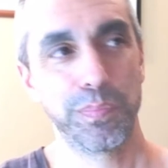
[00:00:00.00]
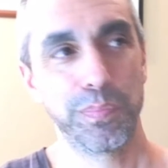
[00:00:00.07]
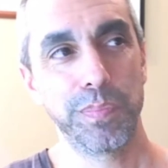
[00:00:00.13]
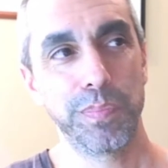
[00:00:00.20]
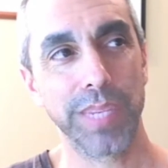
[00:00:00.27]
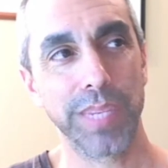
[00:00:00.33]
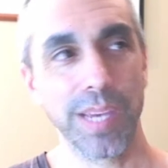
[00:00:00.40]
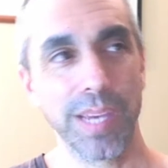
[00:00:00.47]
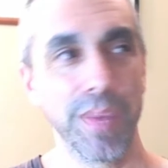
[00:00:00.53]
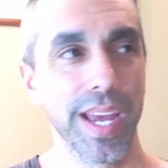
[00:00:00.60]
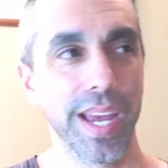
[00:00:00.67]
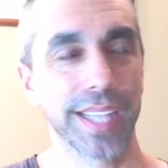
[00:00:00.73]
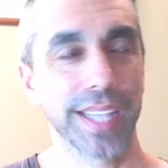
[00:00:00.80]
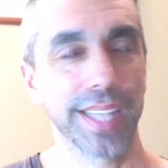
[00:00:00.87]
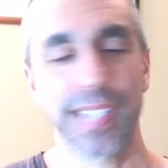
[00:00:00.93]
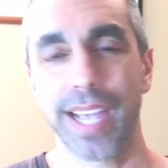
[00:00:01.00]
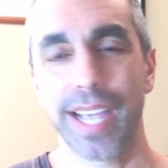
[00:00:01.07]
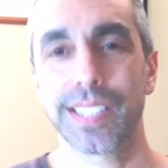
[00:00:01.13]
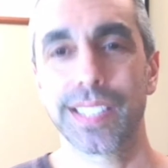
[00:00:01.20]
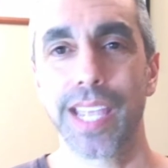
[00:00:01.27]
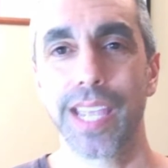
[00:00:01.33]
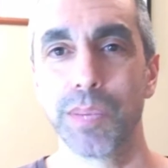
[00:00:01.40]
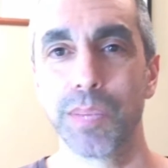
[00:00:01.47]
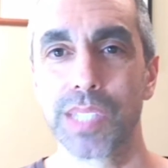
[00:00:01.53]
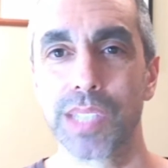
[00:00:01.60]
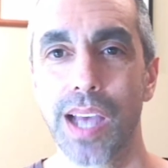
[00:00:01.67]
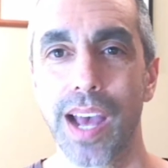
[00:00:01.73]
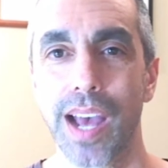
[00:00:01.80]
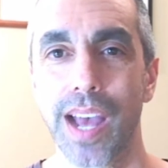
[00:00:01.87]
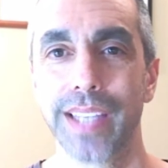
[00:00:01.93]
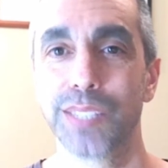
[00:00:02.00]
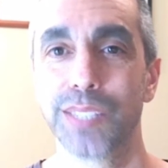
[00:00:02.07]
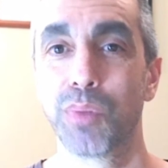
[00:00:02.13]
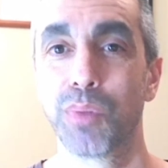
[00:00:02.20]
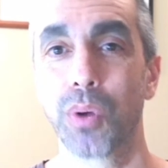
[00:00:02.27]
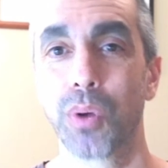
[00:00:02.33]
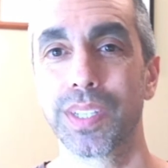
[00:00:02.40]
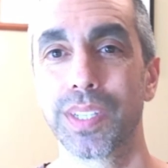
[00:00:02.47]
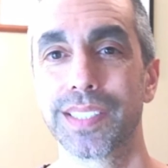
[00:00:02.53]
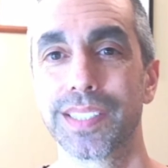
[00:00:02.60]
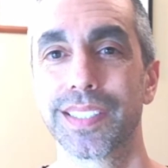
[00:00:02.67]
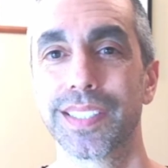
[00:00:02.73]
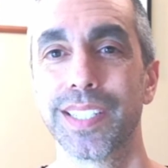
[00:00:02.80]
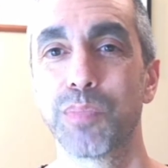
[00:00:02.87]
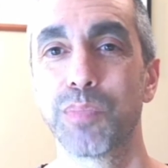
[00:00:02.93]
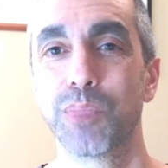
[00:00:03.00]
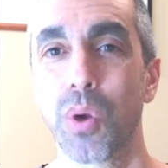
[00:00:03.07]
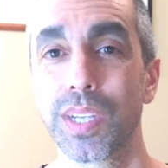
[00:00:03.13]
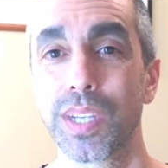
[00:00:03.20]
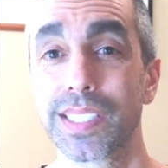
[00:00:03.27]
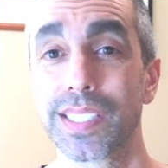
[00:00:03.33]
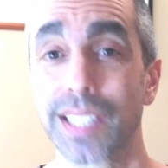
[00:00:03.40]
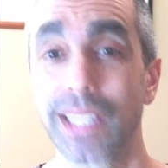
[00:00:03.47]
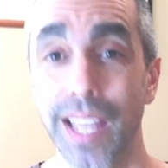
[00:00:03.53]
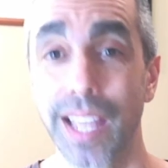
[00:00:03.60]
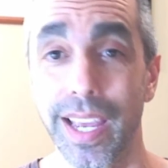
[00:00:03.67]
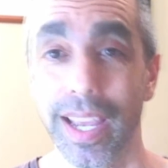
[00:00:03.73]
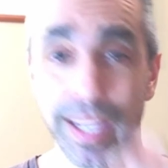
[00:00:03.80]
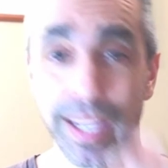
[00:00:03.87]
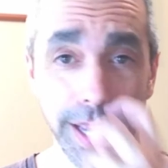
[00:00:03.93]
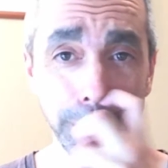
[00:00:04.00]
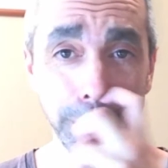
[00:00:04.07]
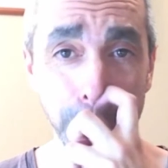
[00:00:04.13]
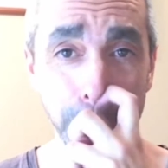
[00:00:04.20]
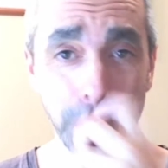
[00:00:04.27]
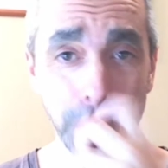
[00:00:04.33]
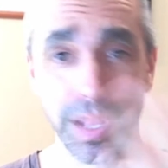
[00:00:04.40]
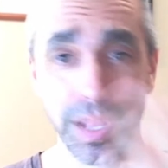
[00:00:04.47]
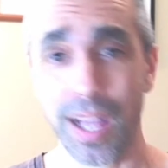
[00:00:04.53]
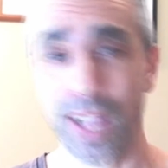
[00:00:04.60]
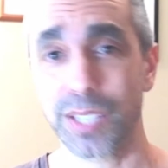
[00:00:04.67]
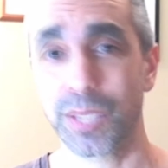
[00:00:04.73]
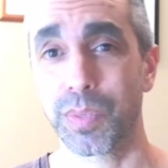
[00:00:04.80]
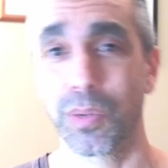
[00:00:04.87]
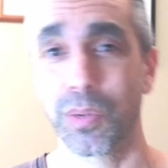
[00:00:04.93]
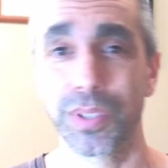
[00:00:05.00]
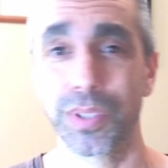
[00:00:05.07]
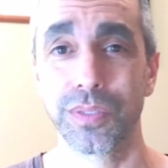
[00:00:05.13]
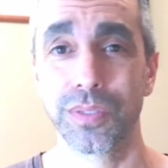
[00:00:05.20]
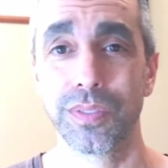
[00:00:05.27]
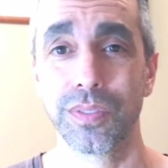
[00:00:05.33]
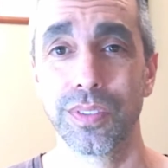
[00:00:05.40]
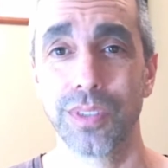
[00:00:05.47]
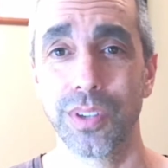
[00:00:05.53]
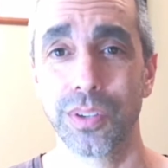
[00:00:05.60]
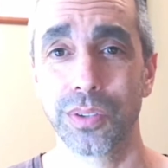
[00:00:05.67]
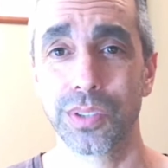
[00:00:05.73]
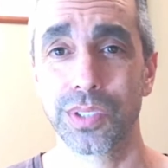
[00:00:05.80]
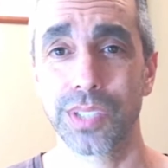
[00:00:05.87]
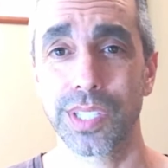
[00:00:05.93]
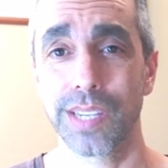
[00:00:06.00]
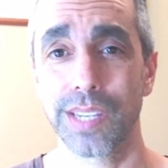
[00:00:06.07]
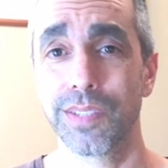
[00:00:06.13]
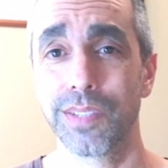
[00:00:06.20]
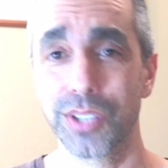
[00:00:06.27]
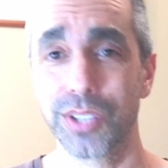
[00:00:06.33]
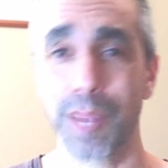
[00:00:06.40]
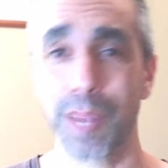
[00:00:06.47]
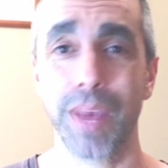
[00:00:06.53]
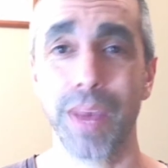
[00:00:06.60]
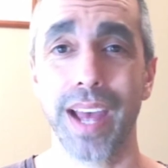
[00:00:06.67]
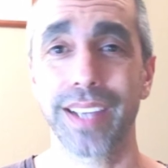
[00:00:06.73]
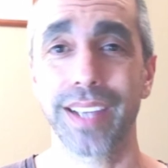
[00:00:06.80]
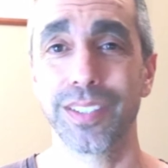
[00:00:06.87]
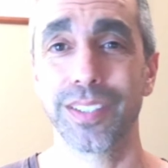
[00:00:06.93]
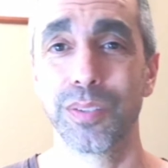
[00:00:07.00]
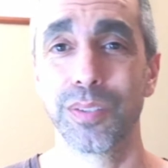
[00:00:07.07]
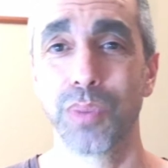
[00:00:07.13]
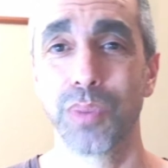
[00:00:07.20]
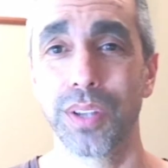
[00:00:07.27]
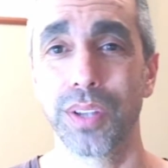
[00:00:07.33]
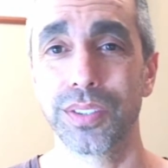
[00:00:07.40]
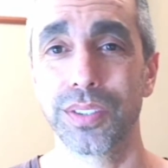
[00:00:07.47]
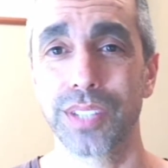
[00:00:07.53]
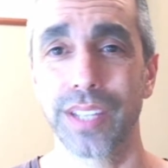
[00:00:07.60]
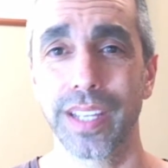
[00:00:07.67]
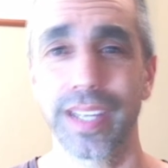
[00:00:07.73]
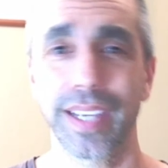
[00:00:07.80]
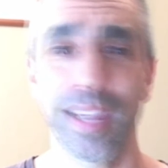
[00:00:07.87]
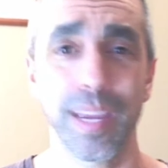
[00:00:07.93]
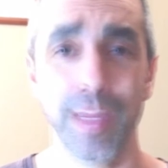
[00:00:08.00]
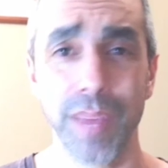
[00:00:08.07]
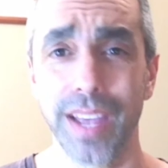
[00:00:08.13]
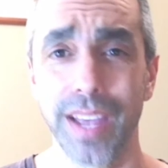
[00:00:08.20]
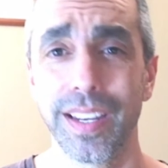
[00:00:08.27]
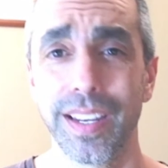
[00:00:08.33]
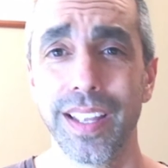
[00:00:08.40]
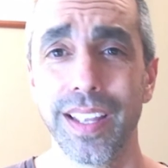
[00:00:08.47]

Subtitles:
BMX X Games guy, and he's broken his leg, and you go to the hospital with your Steve the jetpack, and your brother's like, hey man,